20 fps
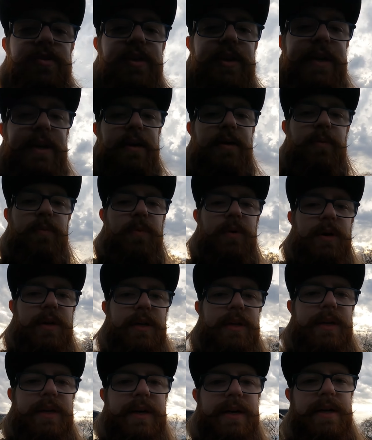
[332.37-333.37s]
So yeah,
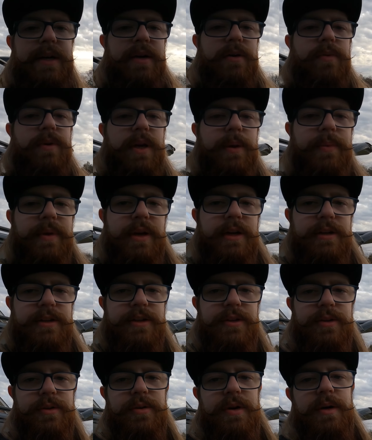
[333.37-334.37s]
what I'm gonna
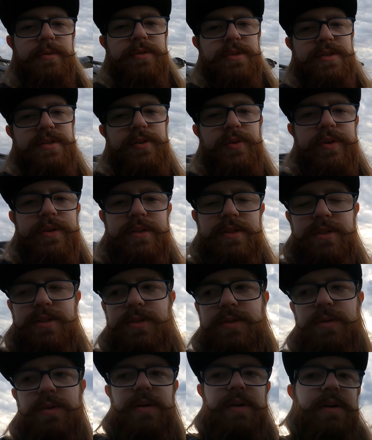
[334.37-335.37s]
do, I'm just going
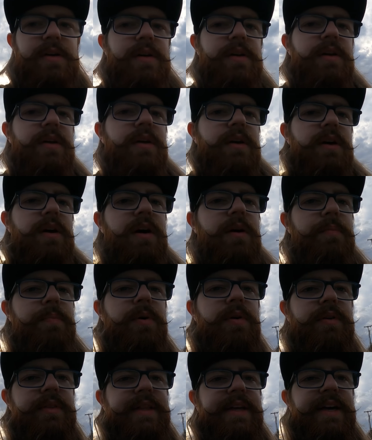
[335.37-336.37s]
to
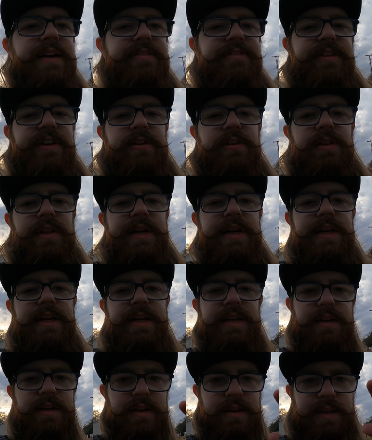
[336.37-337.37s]
unbolt that fender
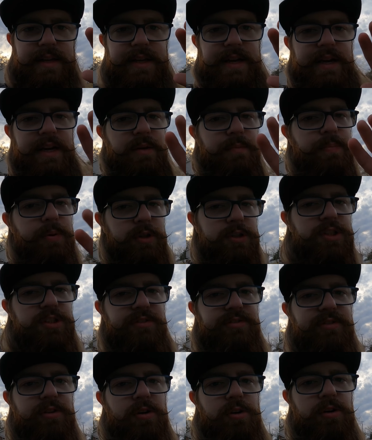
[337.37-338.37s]
lining, kind of push
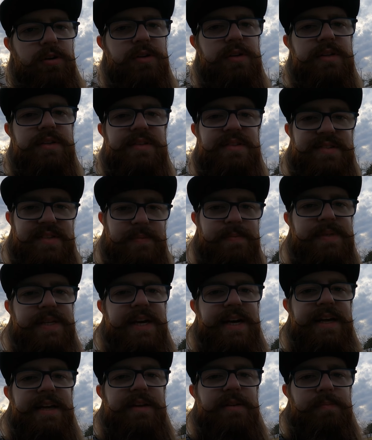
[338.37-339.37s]
it forward, zip
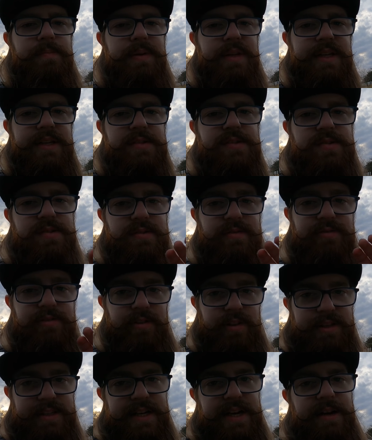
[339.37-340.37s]
tie it in place
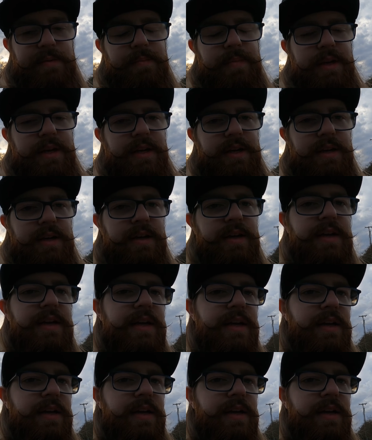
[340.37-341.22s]
for the time being.